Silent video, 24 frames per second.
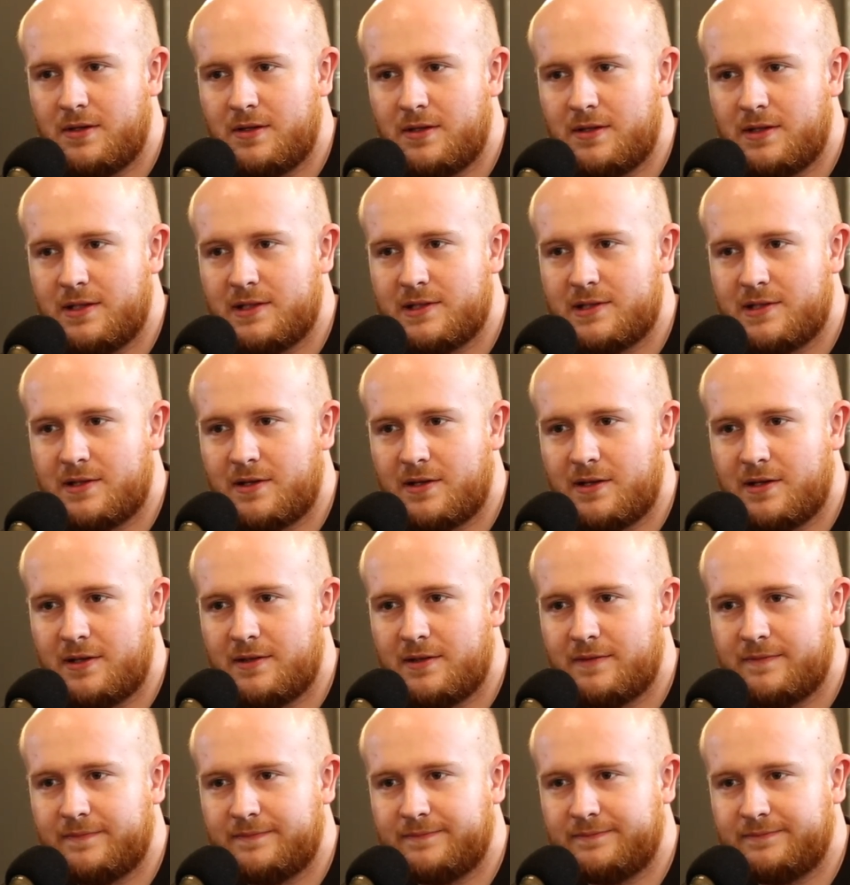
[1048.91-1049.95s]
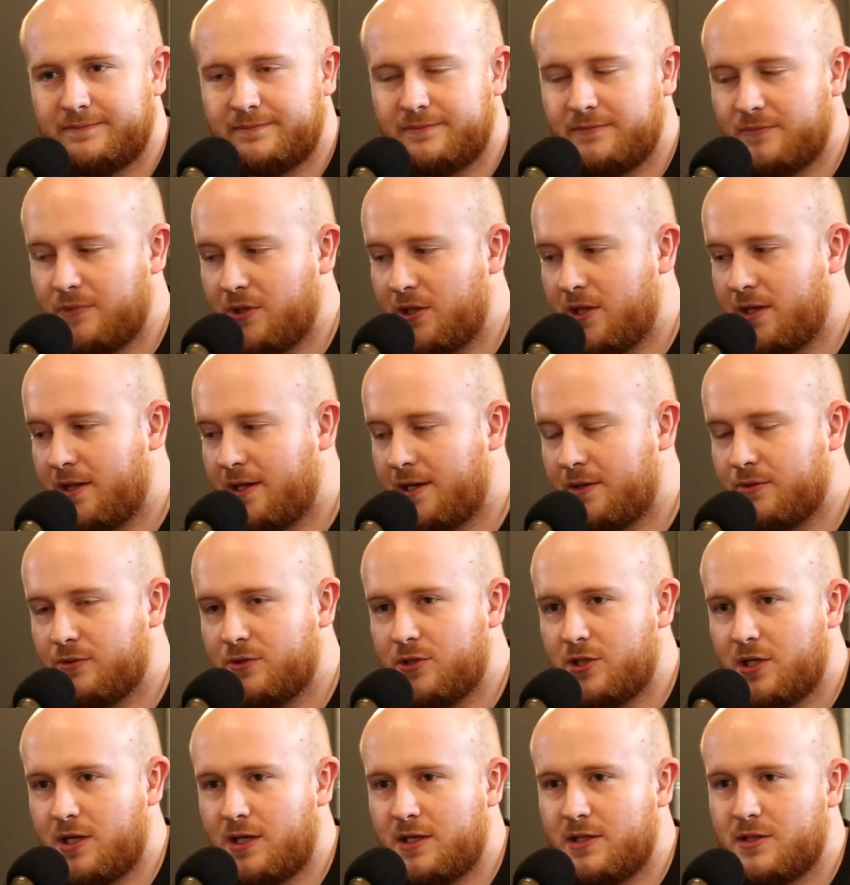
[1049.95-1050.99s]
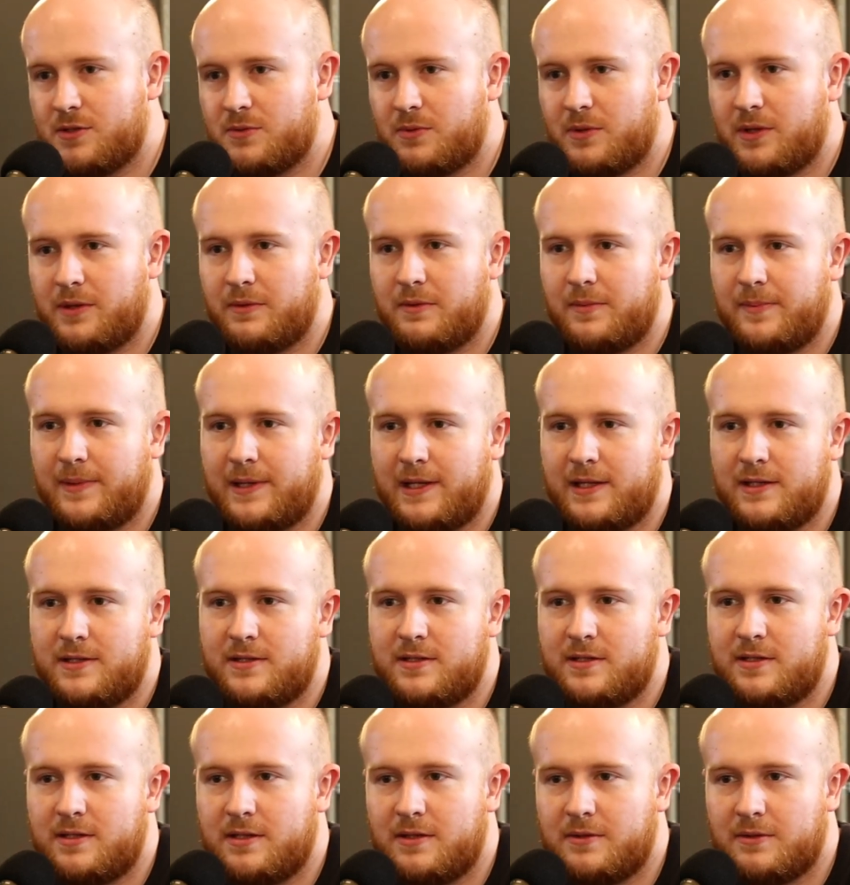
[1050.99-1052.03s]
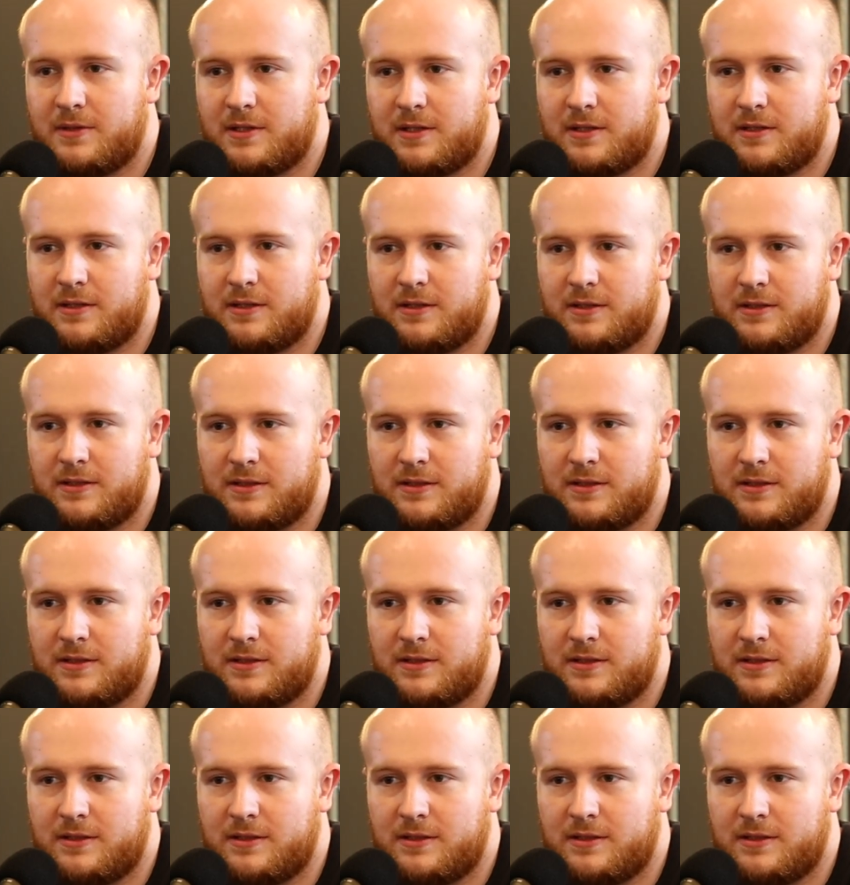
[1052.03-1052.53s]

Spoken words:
And it's whether that will change what they were planning to do, I don't know.